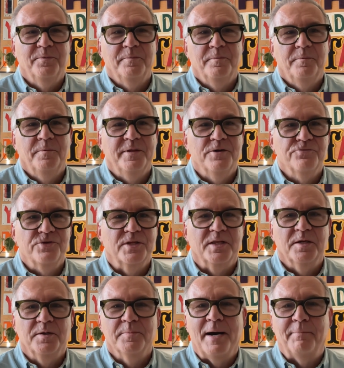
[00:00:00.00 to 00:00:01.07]
the interesting thing
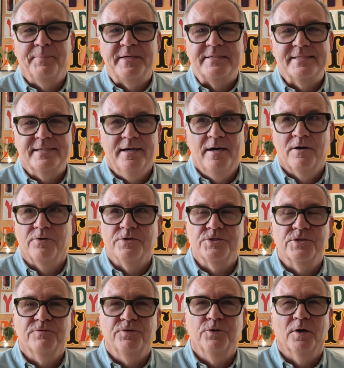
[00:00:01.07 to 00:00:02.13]
about PCR is
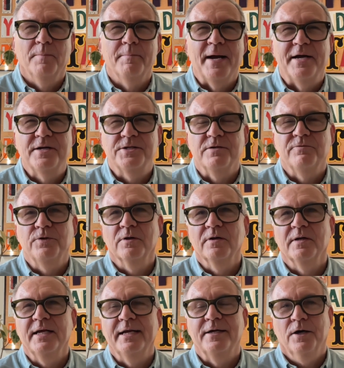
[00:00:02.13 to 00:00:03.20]
if you can imagine if you can
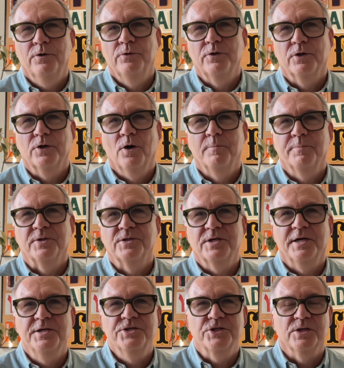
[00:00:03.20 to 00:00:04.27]
encode a
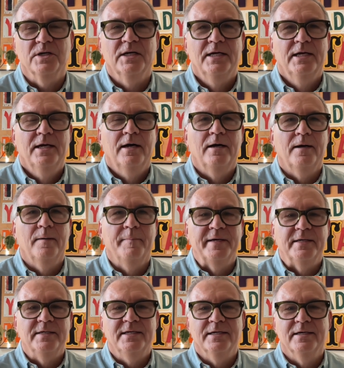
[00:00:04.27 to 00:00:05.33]
computation in
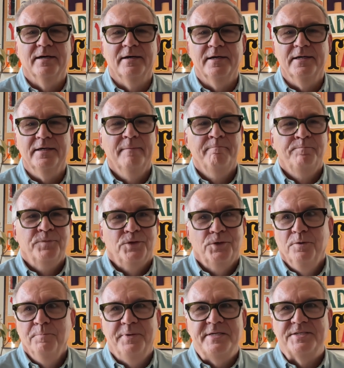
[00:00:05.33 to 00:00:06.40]
DNA, you
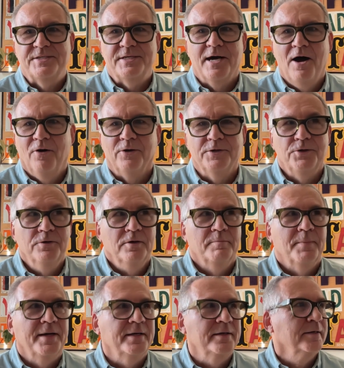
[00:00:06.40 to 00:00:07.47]
can PCR it and you can
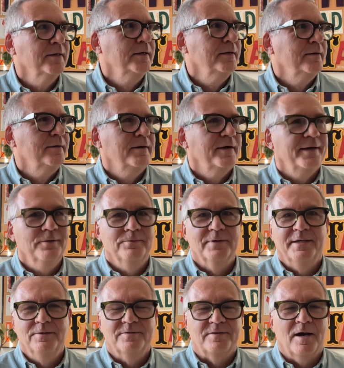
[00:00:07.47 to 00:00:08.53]
make it'll
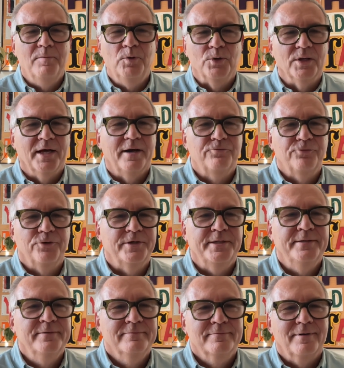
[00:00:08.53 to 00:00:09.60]
double every
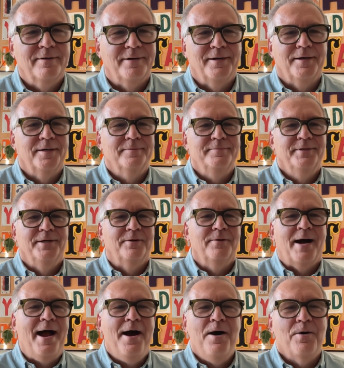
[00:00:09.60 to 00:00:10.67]

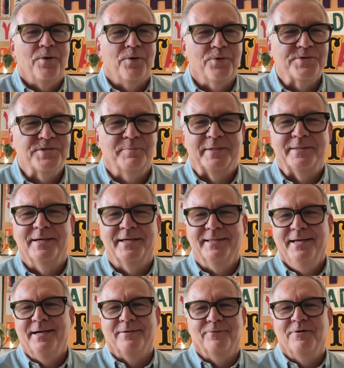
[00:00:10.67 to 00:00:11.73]
hour or something like
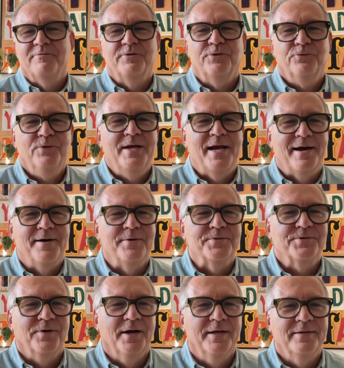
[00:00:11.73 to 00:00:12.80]
that, or every 3 hours,
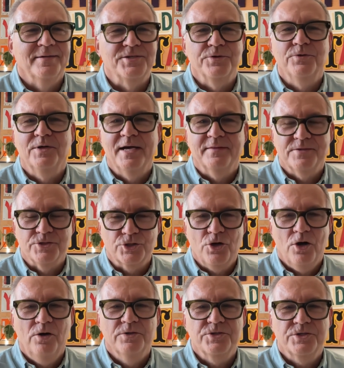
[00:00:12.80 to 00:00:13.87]
right? And so you get this
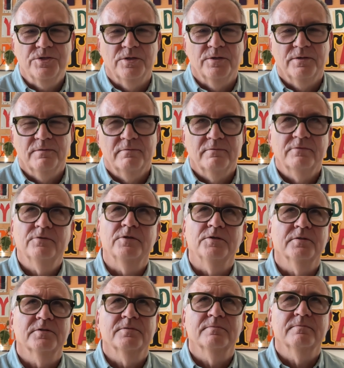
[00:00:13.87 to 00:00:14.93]
constant. Sorry,
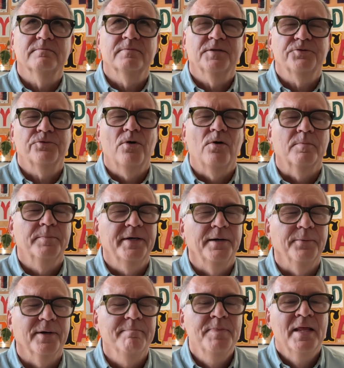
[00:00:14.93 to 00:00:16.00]
that's wrong. But
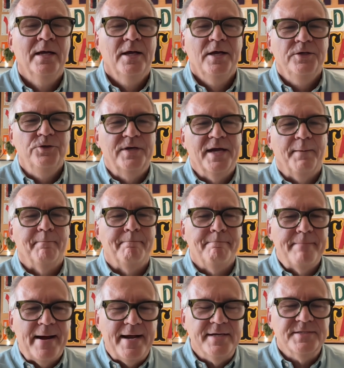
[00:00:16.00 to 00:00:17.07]
anyway, you get
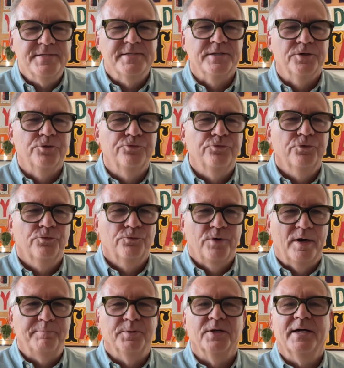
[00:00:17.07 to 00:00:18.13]
massive
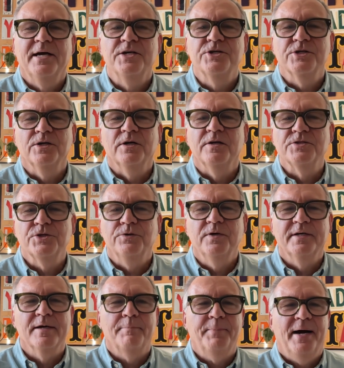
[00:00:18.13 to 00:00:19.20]
replication, and so you can
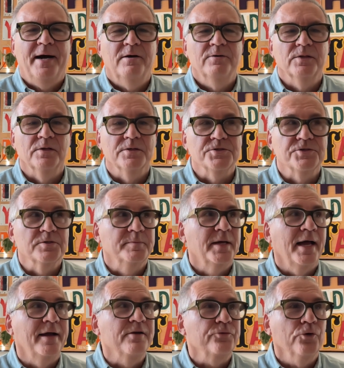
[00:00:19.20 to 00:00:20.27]
get parallelism,
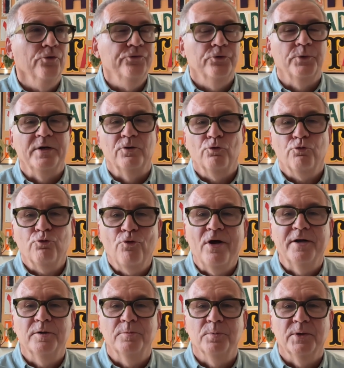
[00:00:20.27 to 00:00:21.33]
and it's also
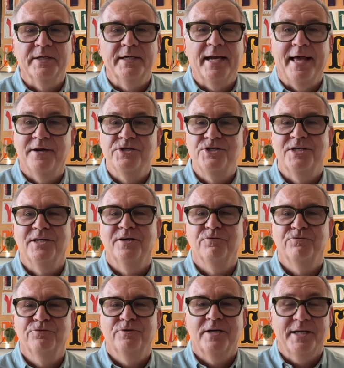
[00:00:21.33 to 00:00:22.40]
incredibly energy
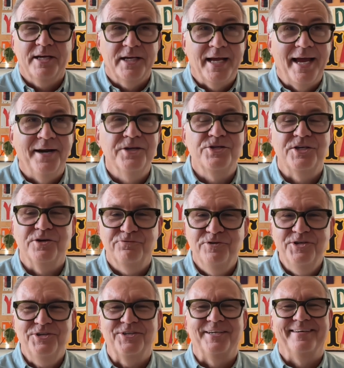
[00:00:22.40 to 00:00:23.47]

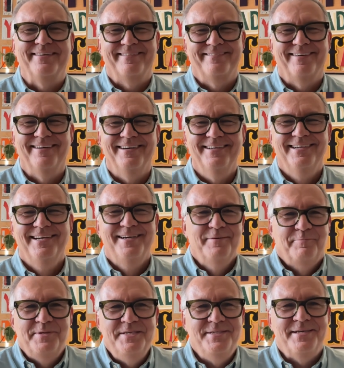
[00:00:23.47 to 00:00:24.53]
efficient, right?
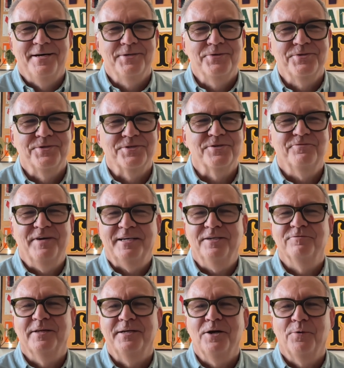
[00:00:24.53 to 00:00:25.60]
PCR uses
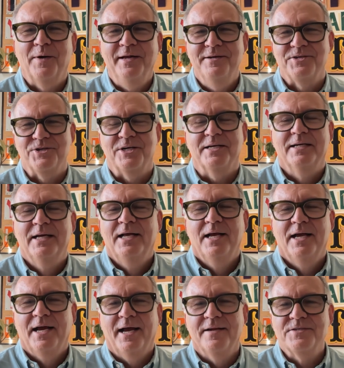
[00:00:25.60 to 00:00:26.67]
effectively no energy,
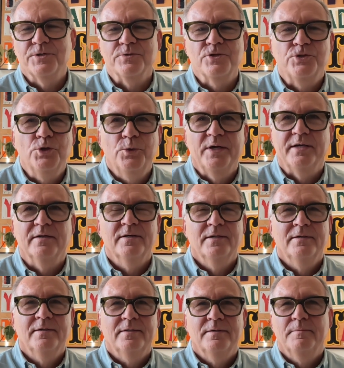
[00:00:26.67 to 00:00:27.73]
and so it's doing
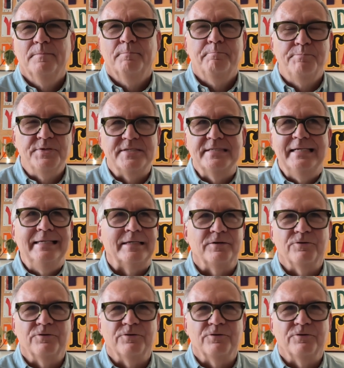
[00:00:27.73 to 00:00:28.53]
bazillion